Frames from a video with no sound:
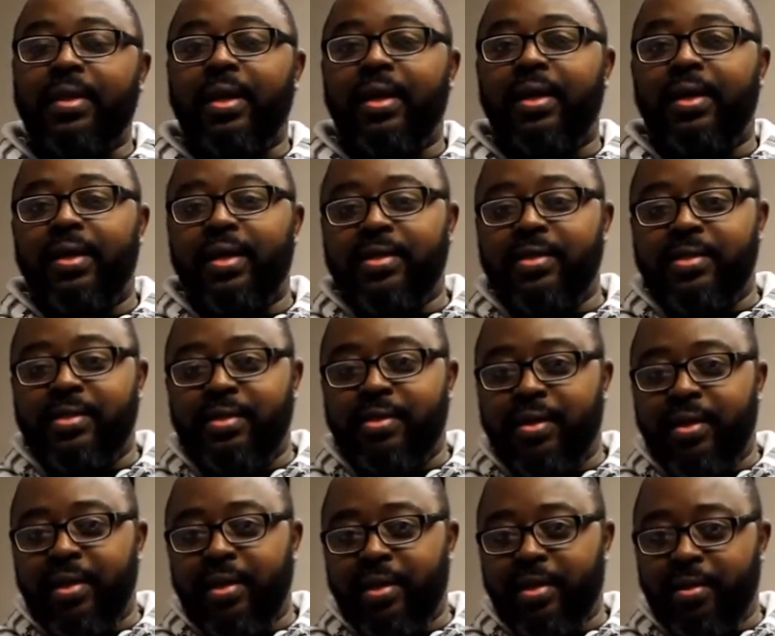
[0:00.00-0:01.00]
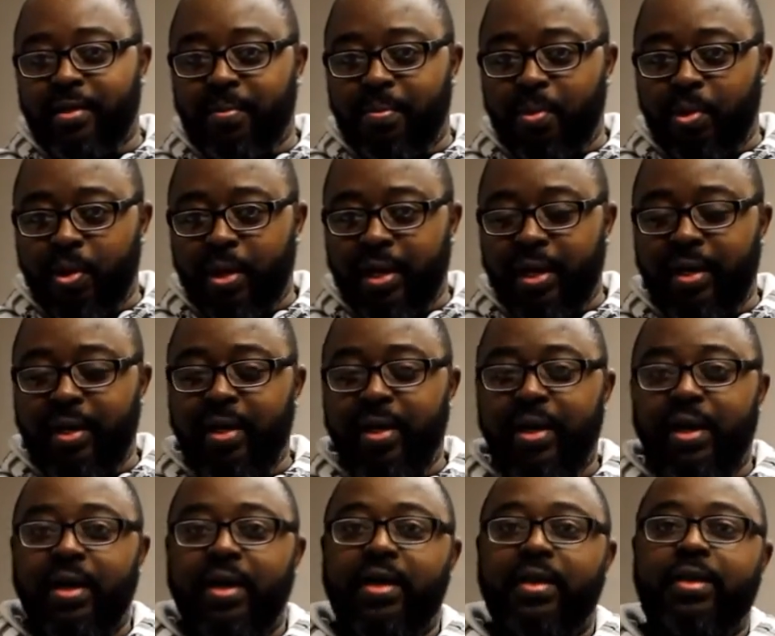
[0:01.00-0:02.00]
Let's start in the morning.
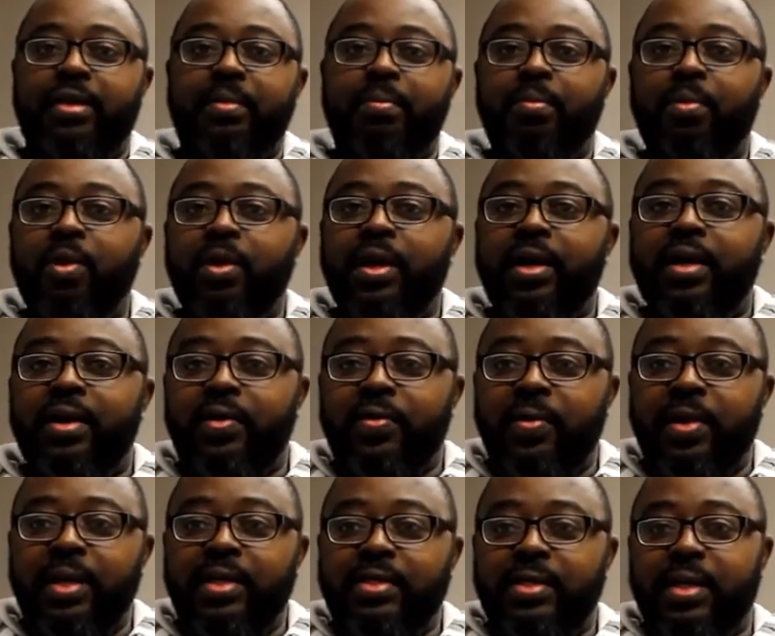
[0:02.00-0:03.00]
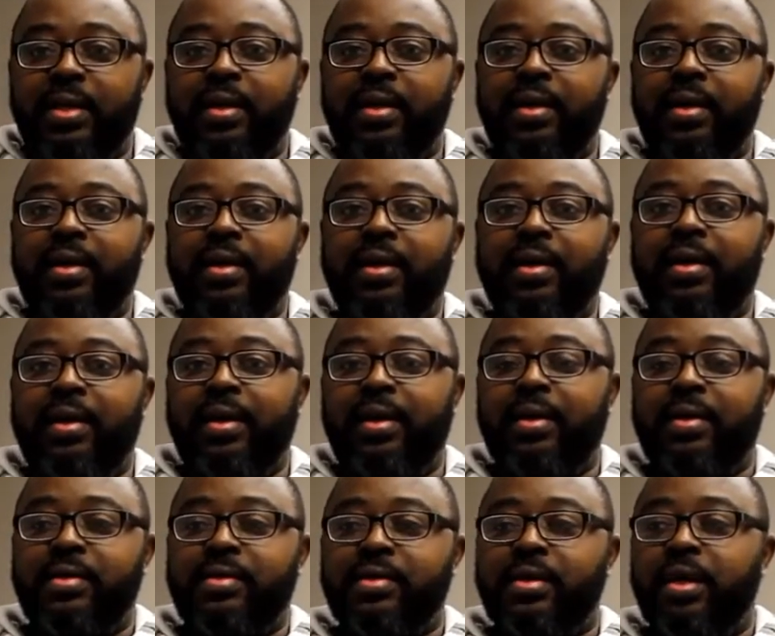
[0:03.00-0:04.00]
The morning greeting
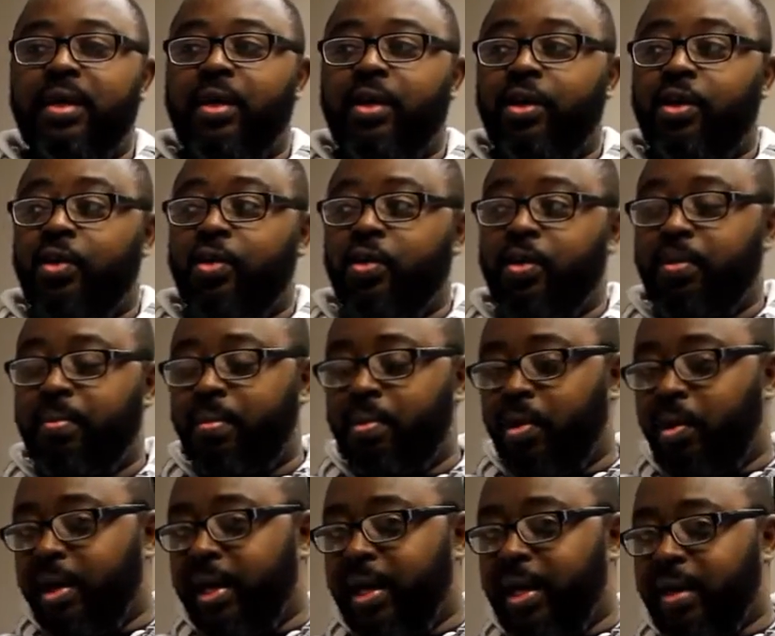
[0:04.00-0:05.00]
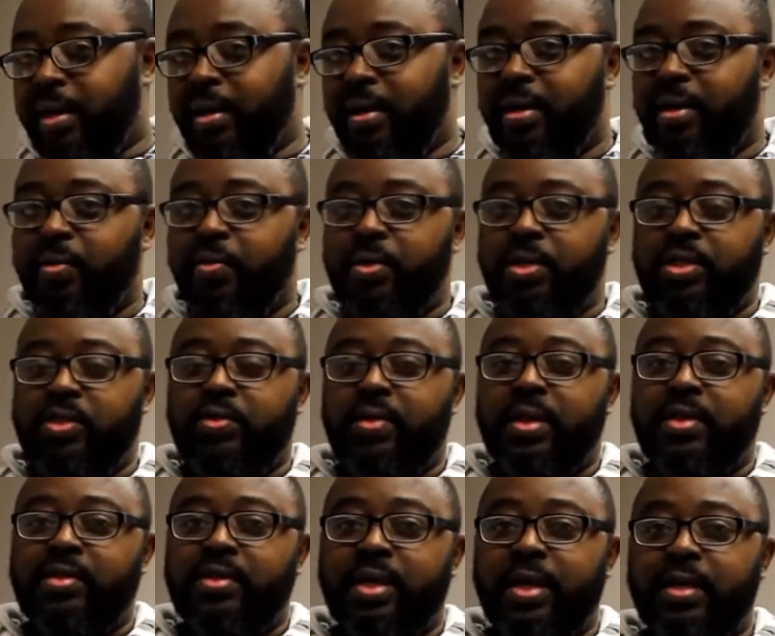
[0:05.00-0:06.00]
is good morning, which
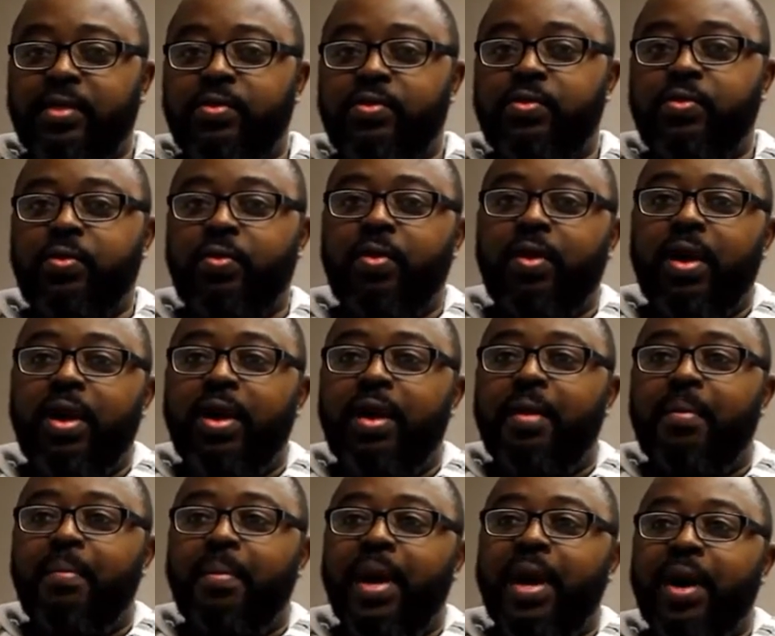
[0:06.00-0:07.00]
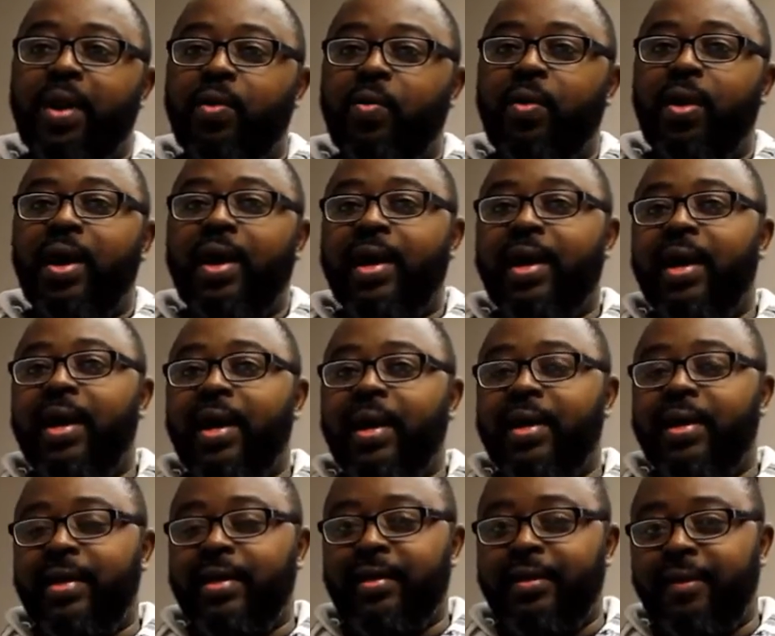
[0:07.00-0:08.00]
translates to
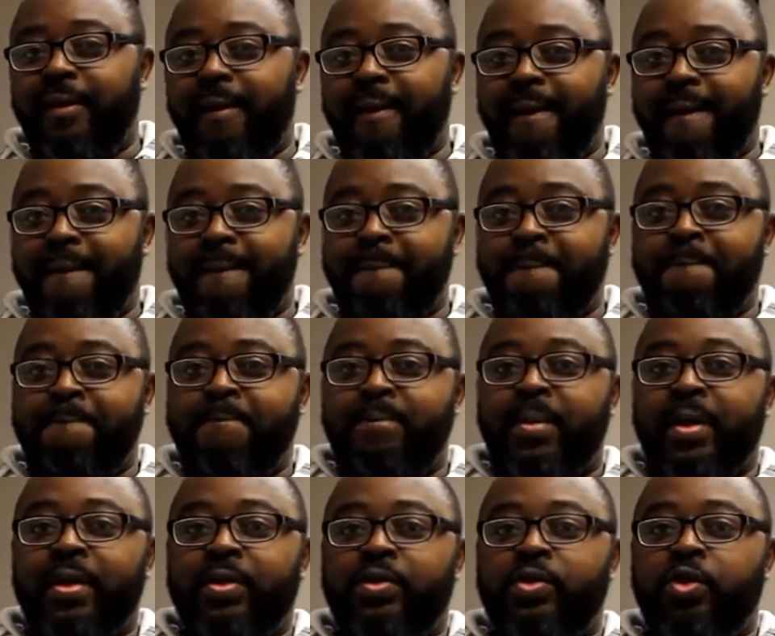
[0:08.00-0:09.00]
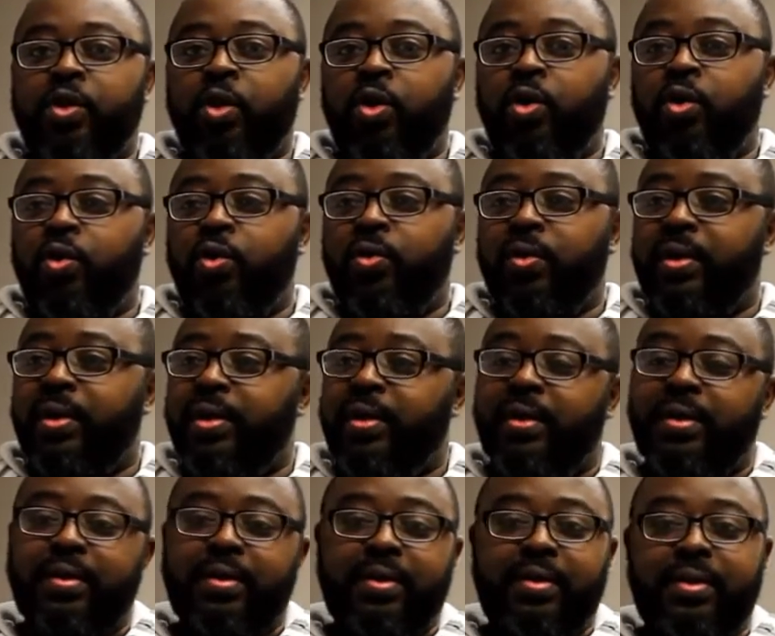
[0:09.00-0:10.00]
mangwanani. So
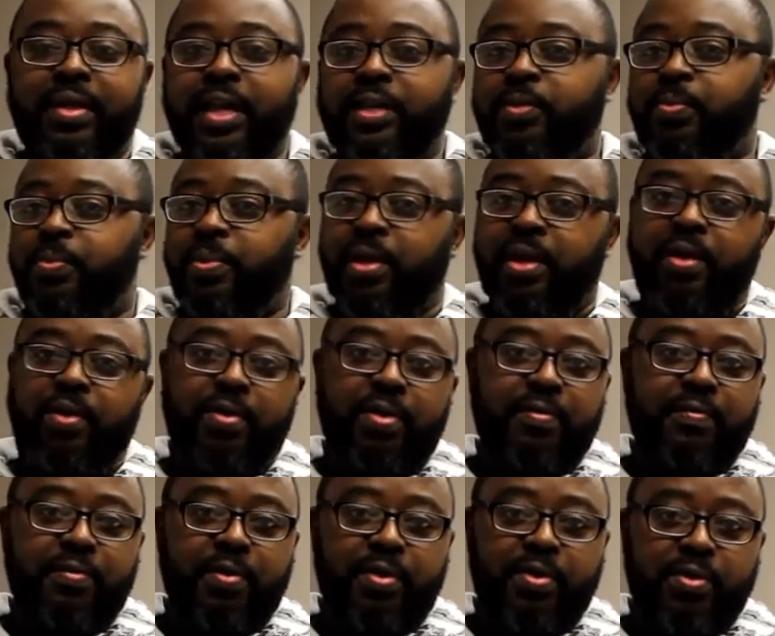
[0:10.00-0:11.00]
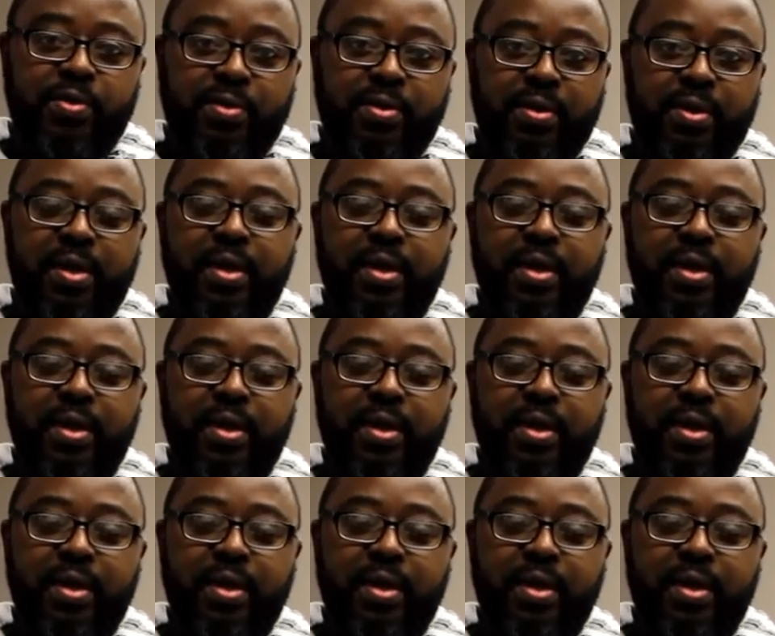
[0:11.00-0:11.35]
that's pretty universal.